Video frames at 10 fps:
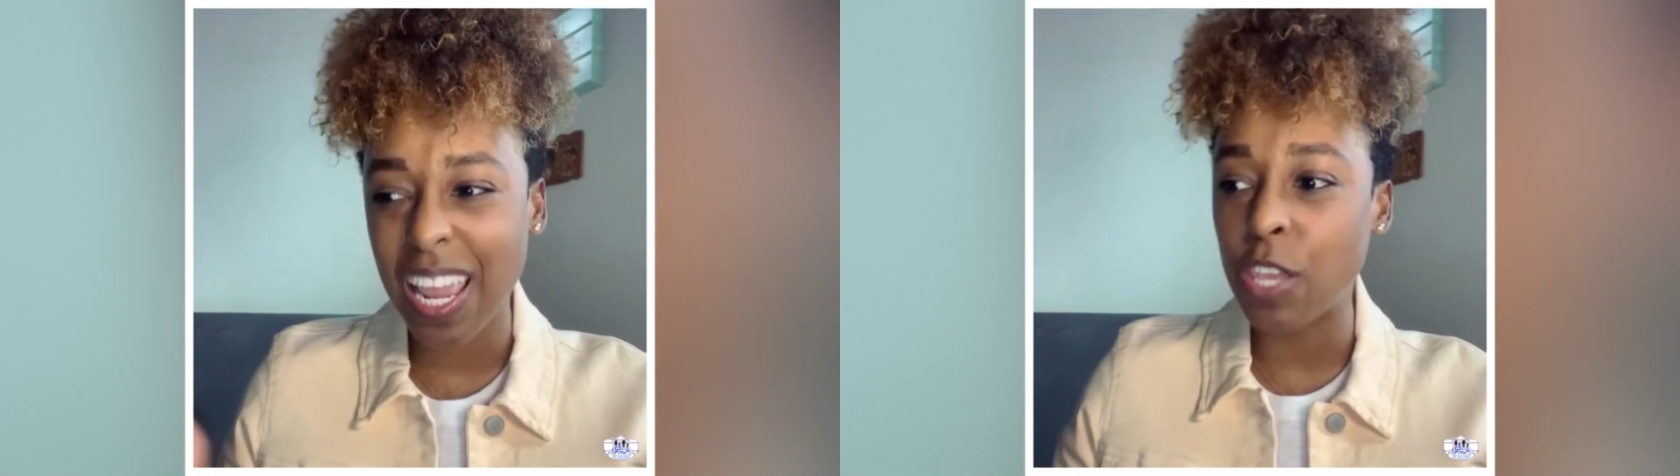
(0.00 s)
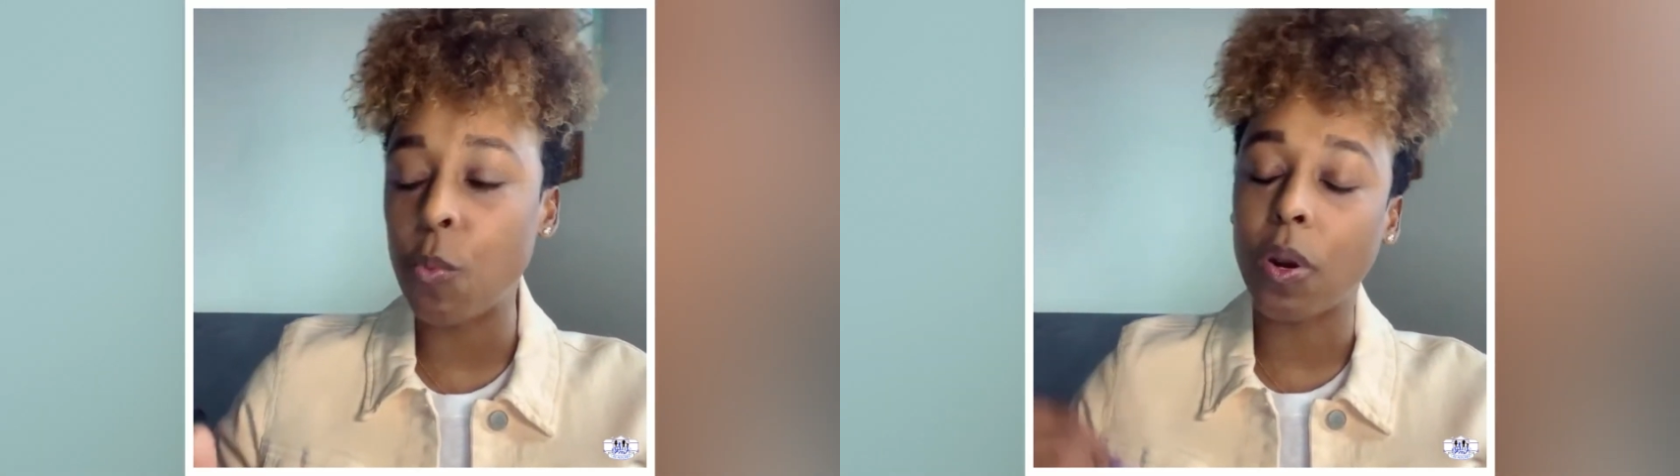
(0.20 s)

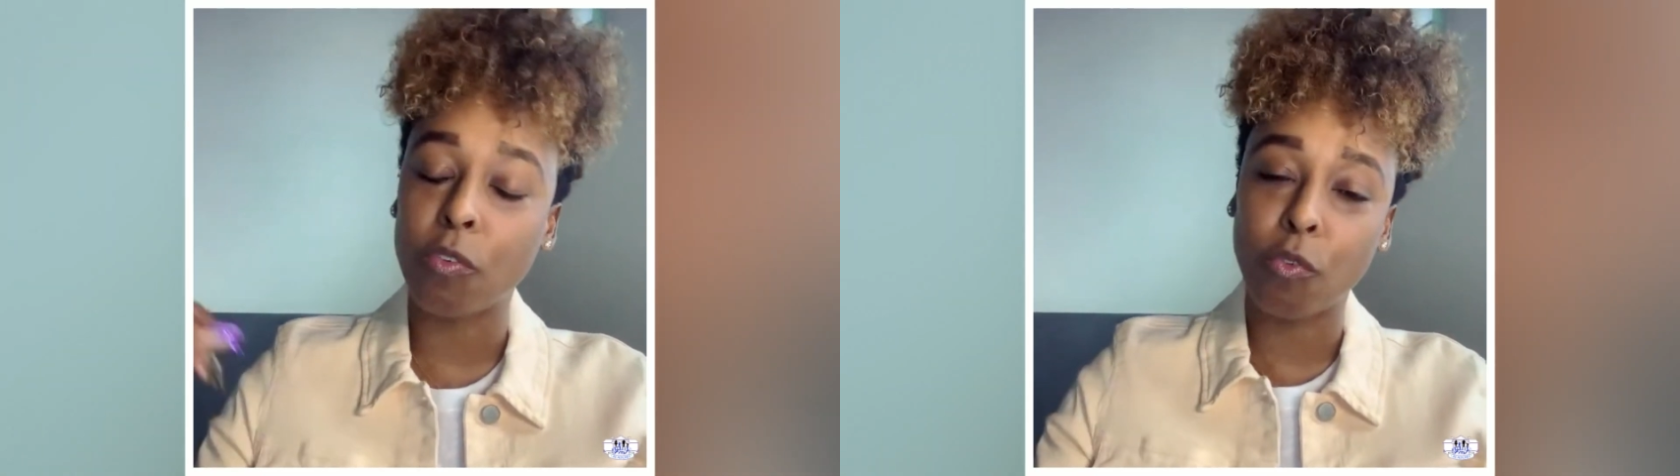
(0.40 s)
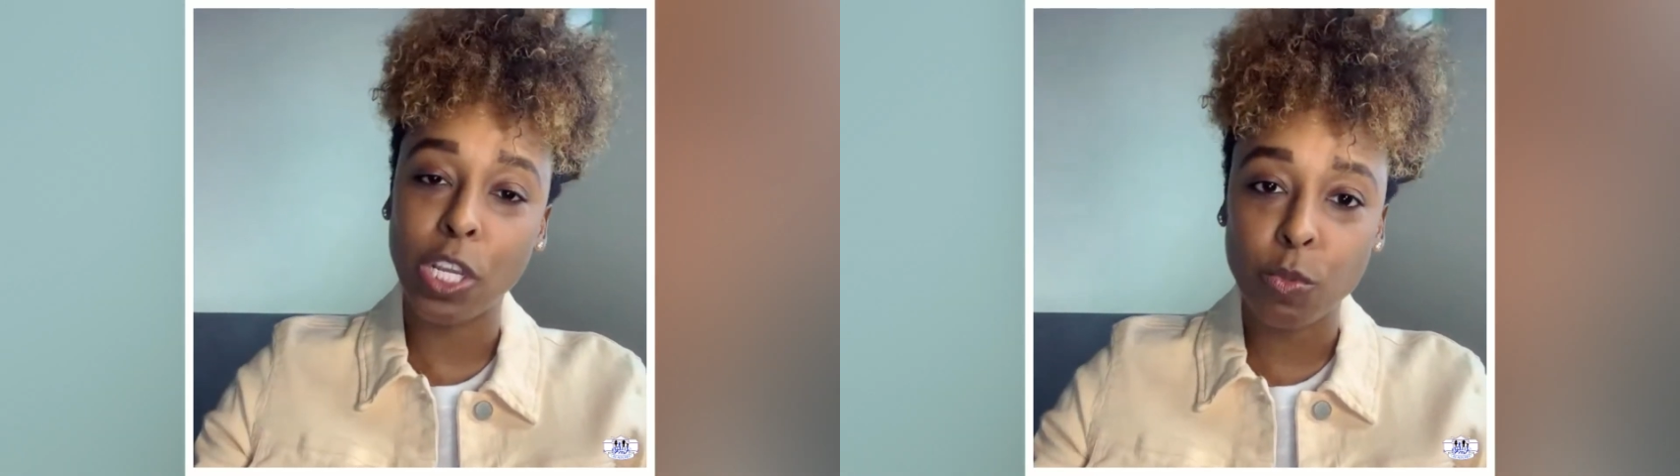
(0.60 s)
and you want to
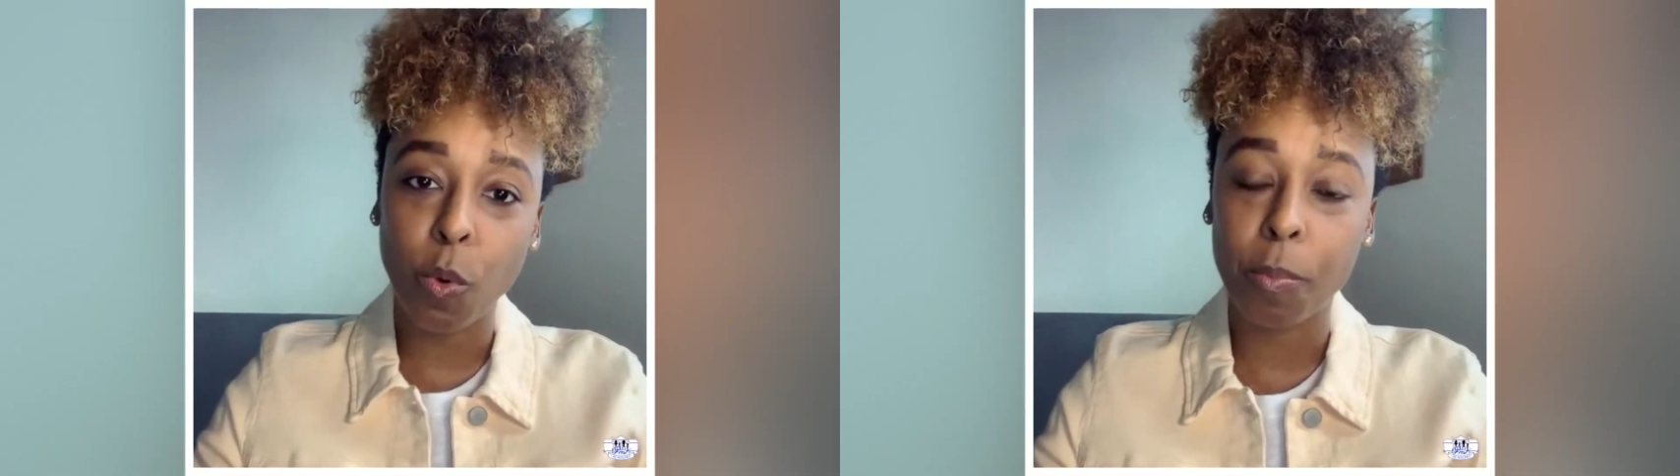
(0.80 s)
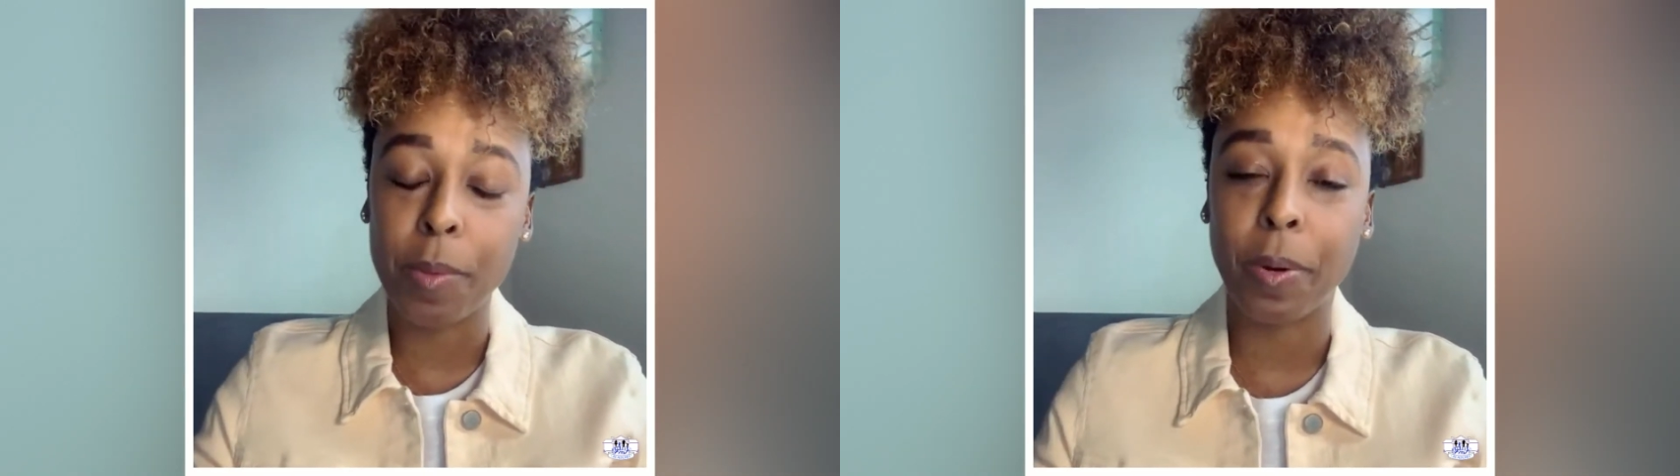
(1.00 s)
reach
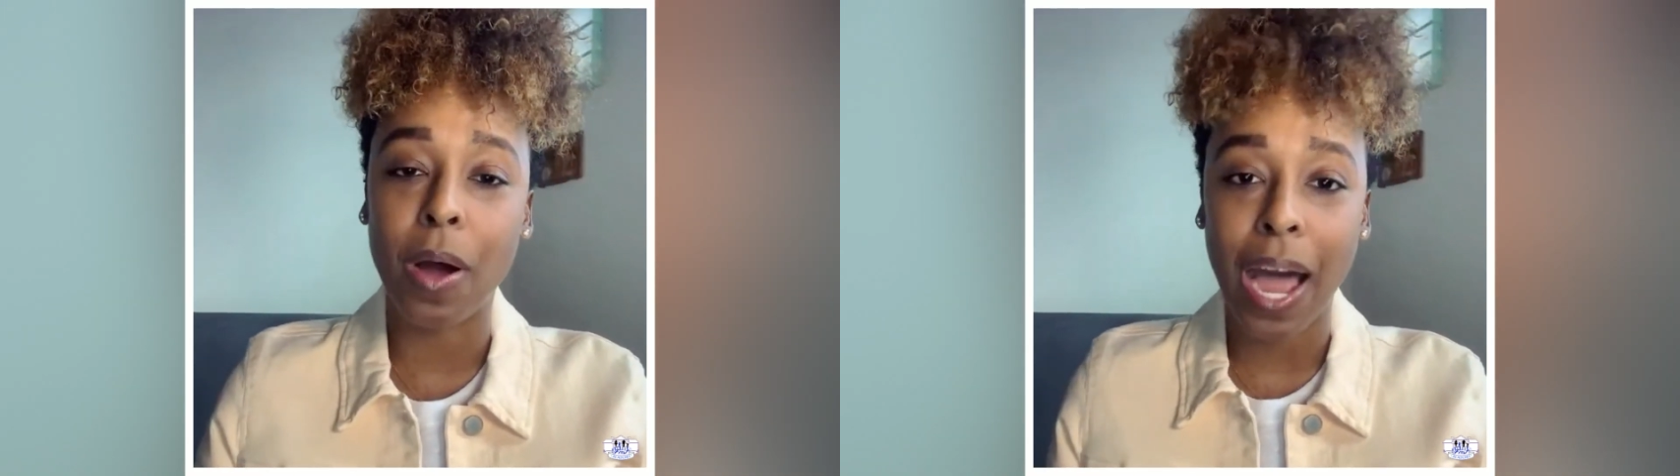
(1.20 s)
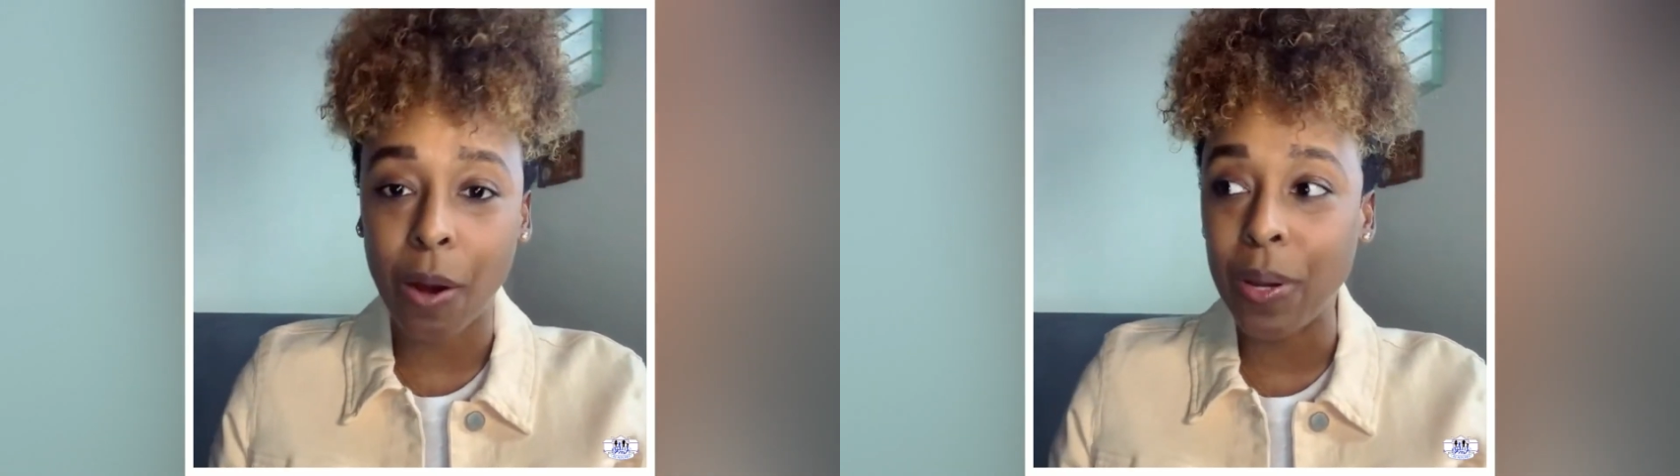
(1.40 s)
more people
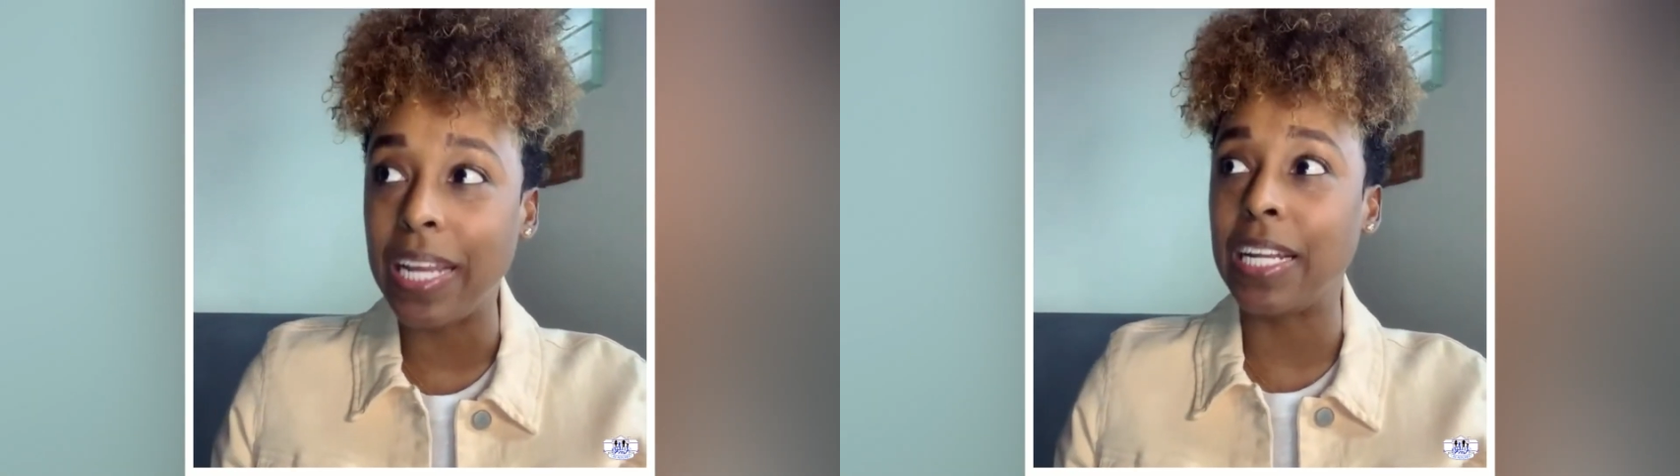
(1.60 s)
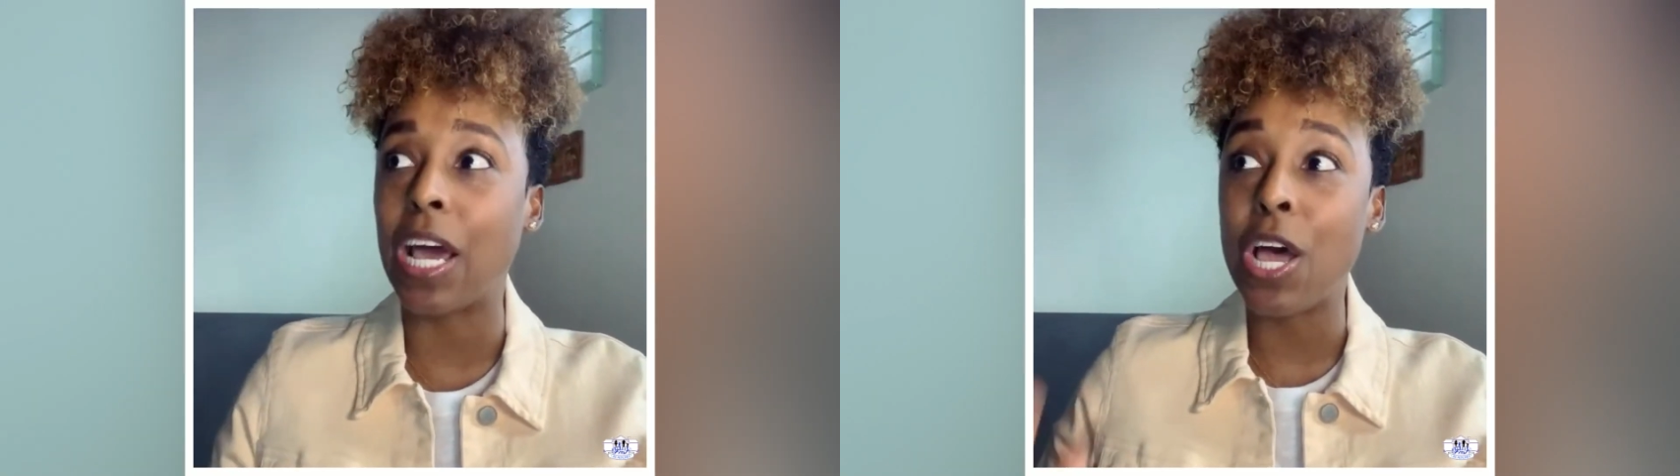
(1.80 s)
out in